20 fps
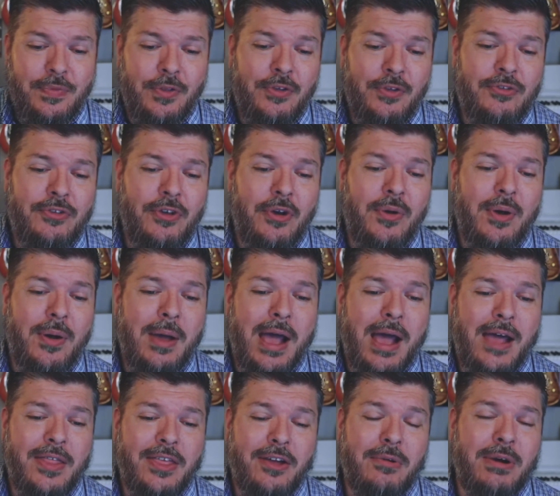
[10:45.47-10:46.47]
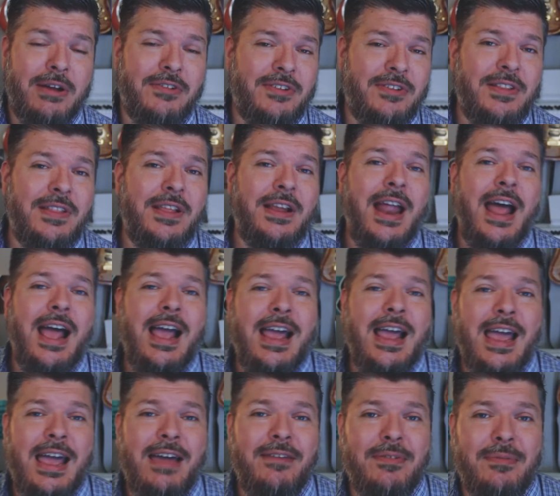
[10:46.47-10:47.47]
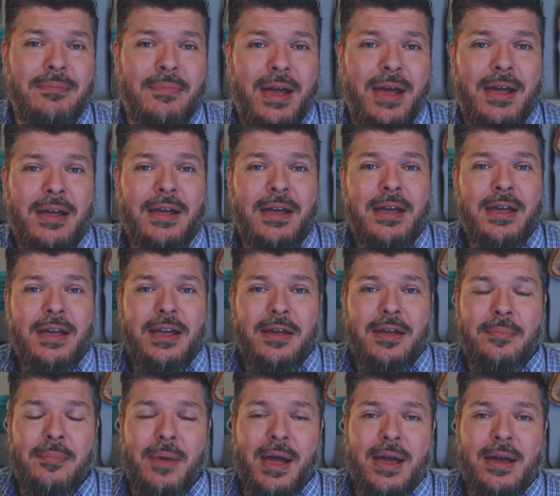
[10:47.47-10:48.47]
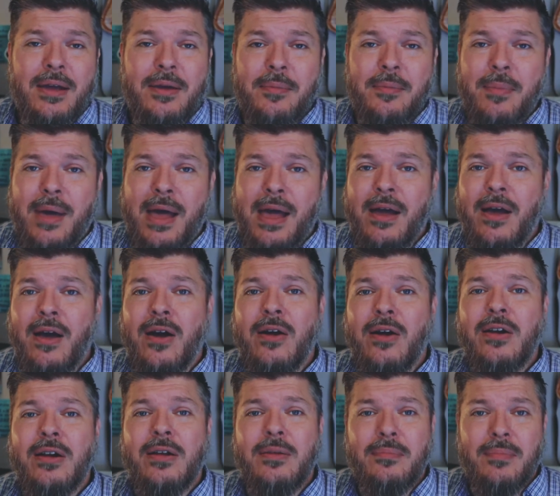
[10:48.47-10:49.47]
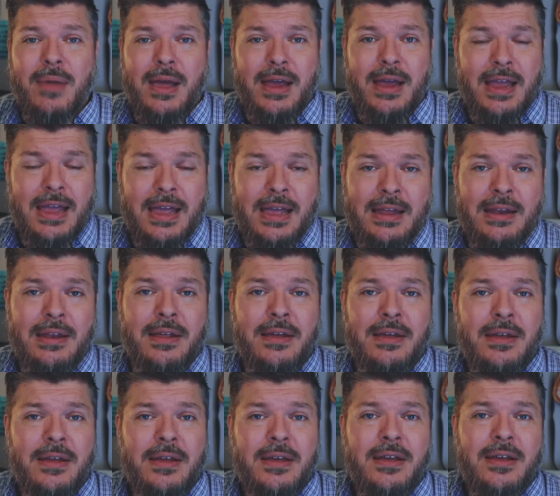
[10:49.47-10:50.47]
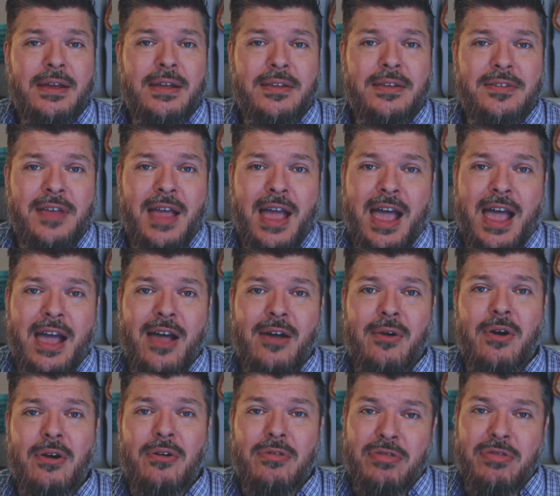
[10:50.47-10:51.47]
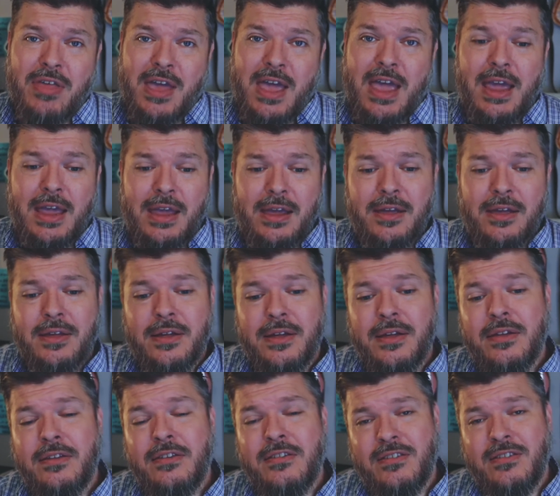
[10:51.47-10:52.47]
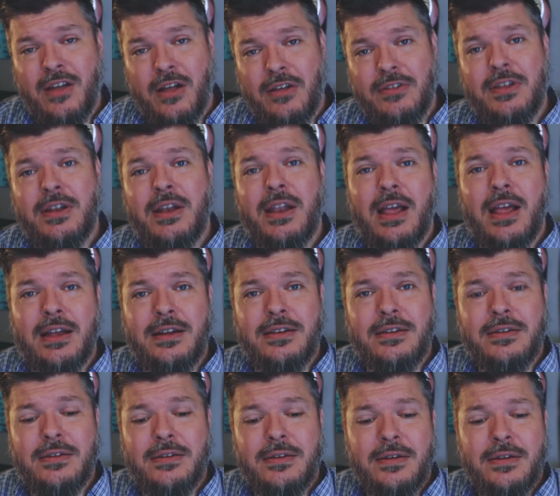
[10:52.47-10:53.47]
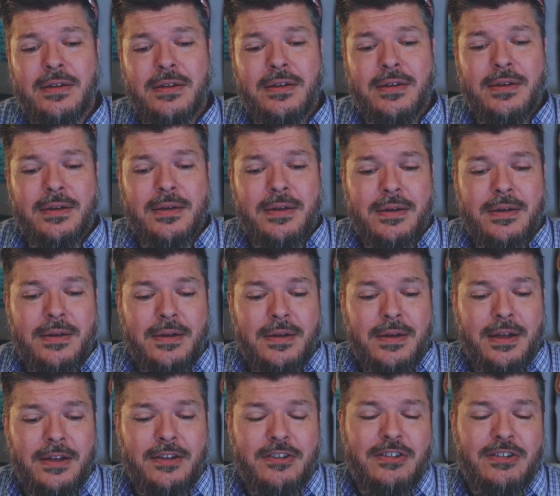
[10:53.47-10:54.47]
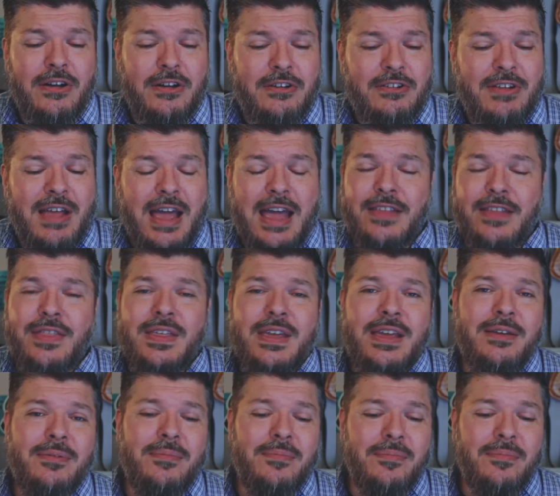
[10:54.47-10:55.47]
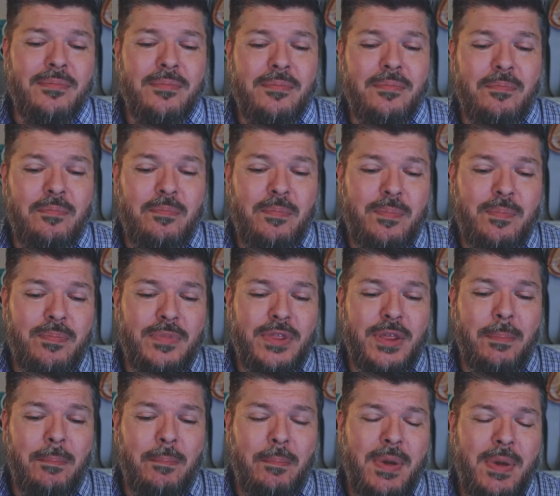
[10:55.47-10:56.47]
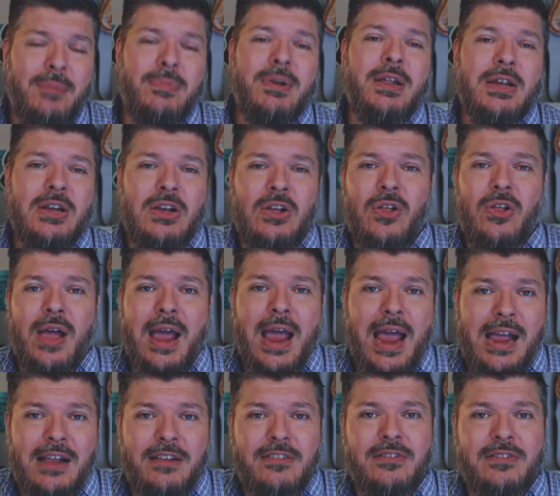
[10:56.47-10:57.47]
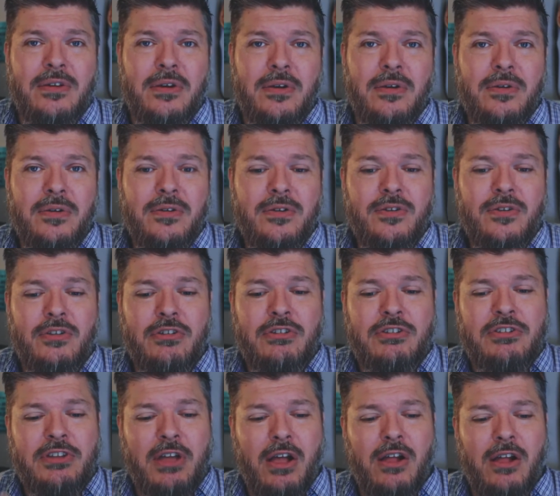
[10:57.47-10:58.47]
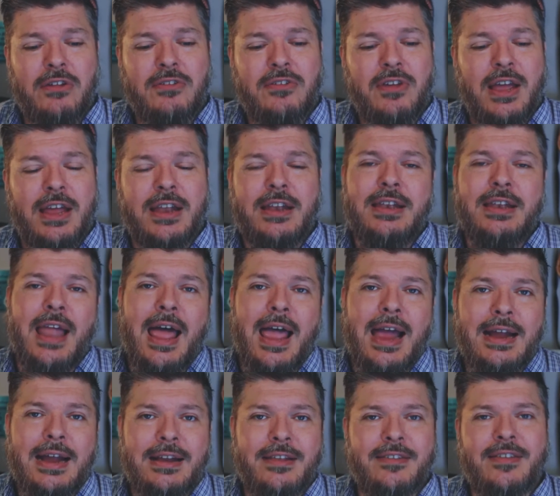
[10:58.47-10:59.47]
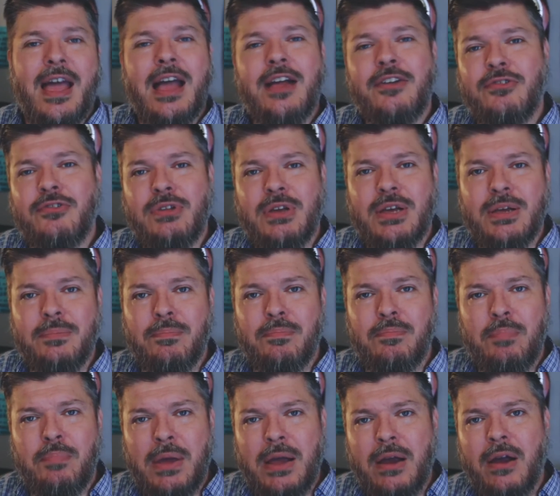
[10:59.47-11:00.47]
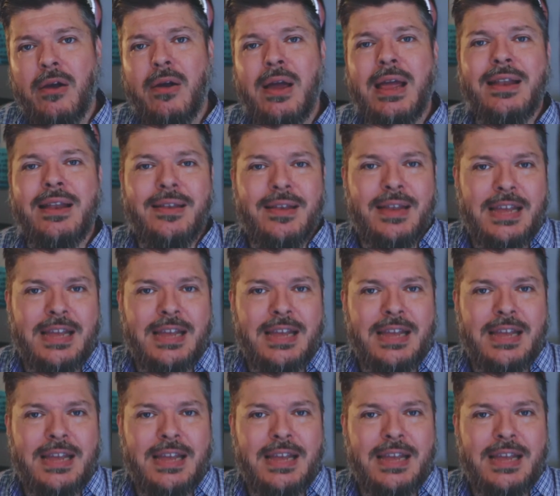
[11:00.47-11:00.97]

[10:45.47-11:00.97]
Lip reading: So the question that I have in my heart, in my head, is how are they salt and light? In church, I think the biblical answer to salt and light is actually bigger and